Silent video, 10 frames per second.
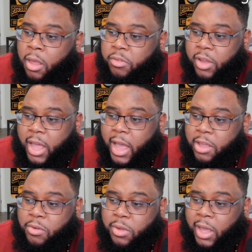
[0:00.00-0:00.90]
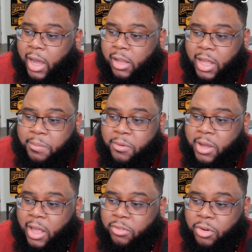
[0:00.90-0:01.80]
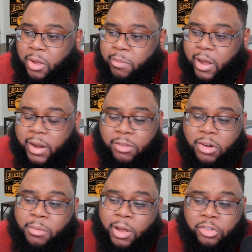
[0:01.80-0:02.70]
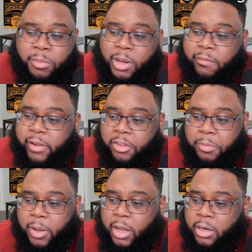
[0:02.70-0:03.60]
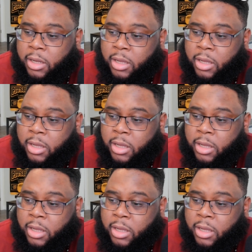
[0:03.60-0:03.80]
So you got Ayuk, you got Claypool, you got Antonio Brown. Antonio Brown should be in a flex spot.